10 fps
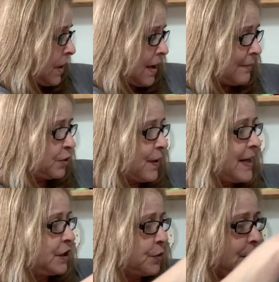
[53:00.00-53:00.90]
I'm
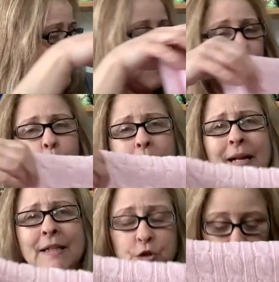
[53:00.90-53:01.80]
trying to remember what
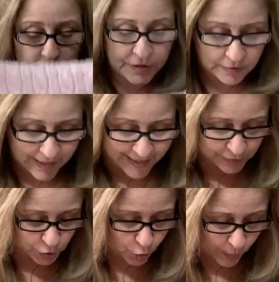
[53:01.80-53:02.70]
I sold the
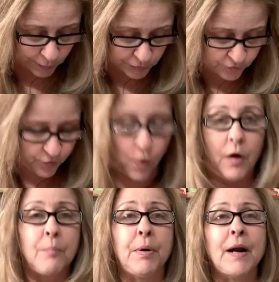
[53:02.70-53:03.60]
last quilts
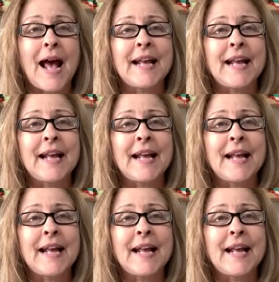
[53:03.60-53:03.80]
for, but I